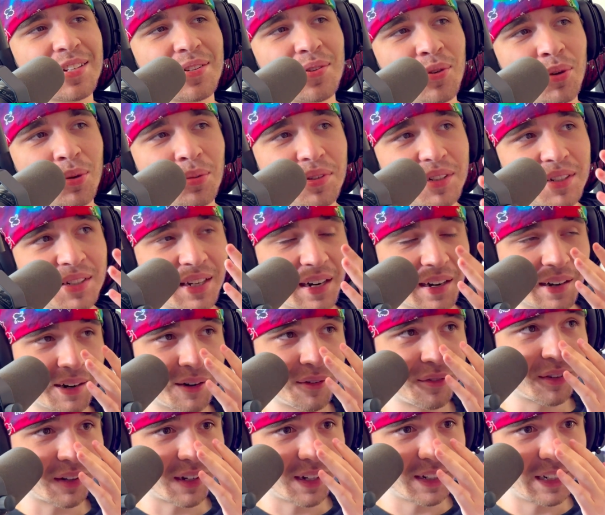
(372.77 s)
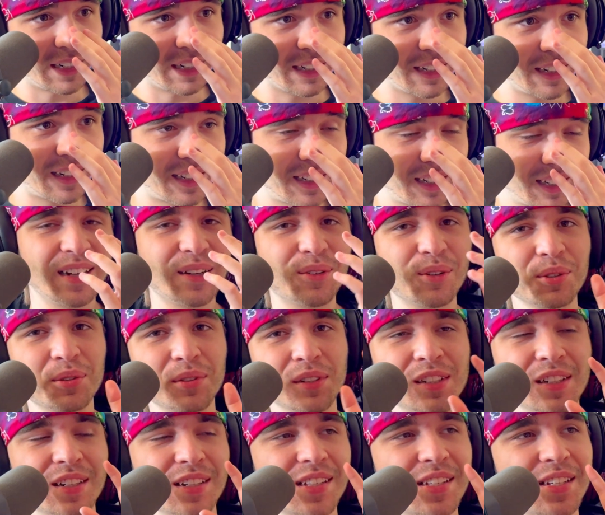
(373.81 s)
cool but terrifying. I wish
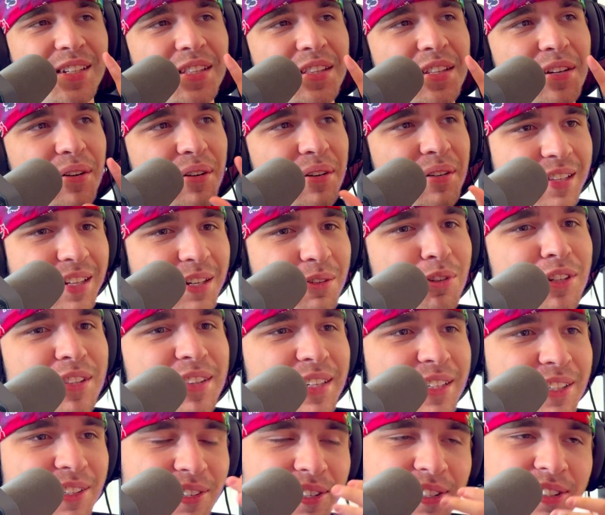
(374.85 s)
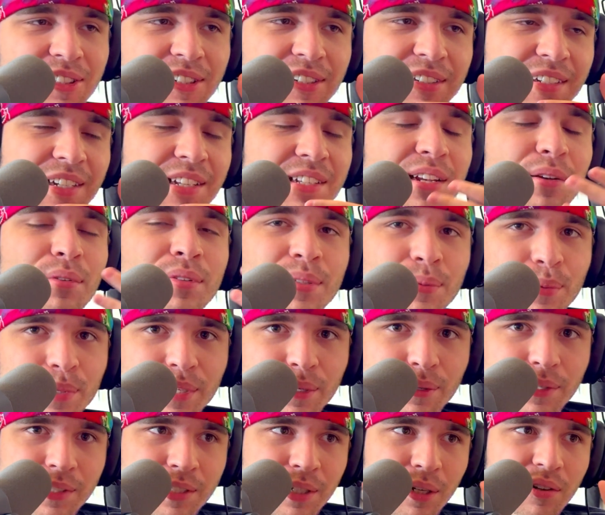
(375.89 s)
we could have seen their, like, what they all look, because obviously we
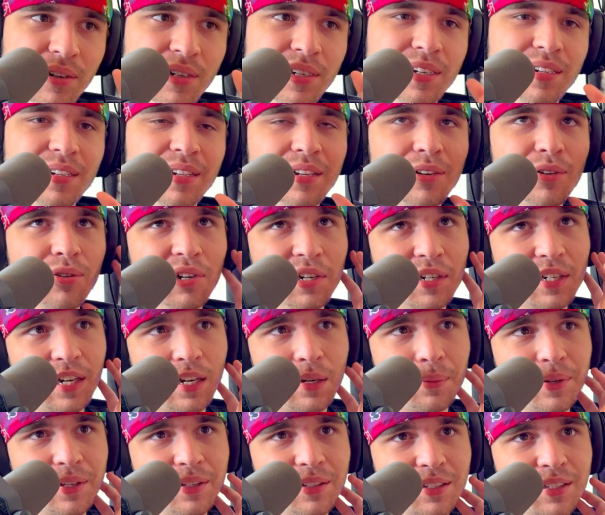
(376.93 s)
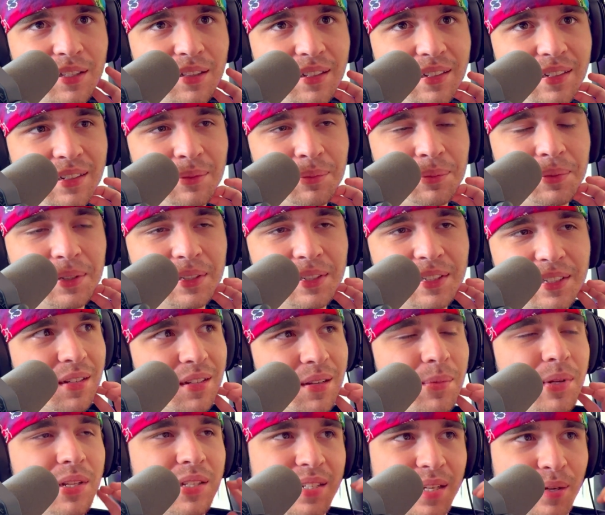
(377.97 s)
know what Toka and Origami look like, but
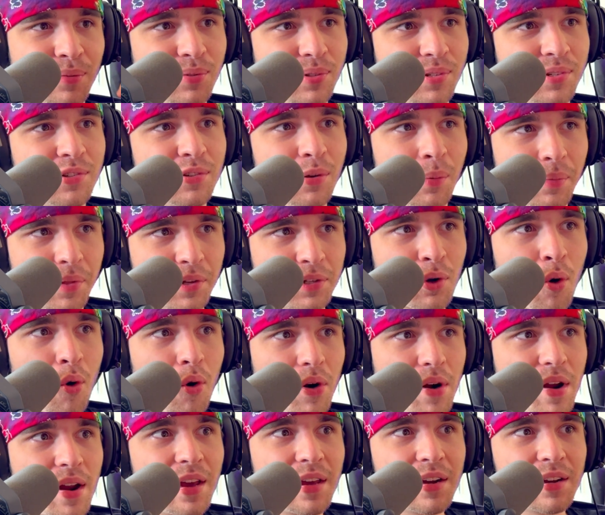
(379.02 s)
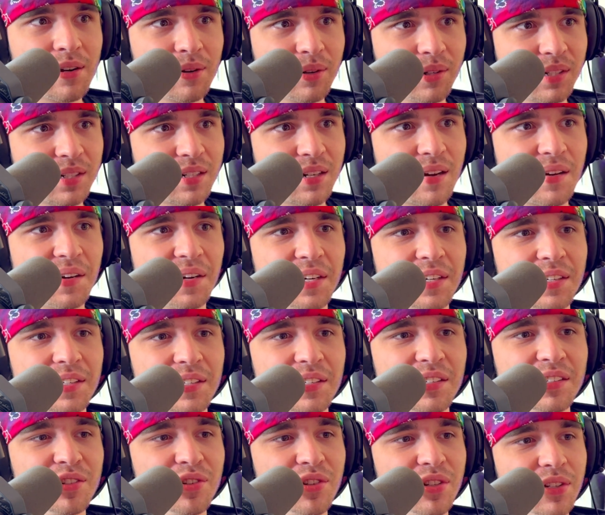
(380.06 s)
I mean, it's safe to assume the tornado is Kaguya
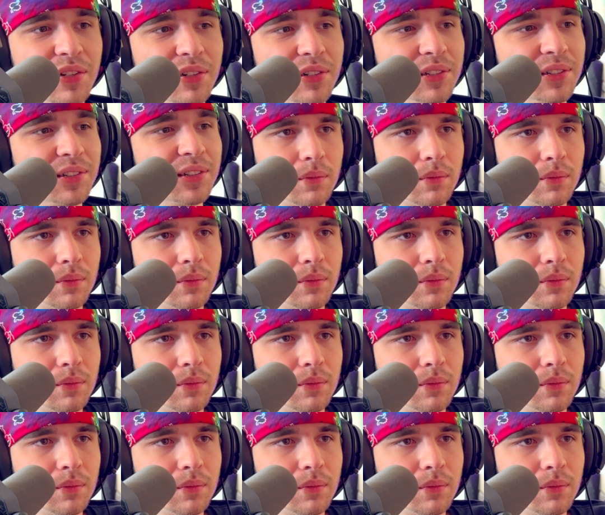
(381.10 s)
and Yuzuru.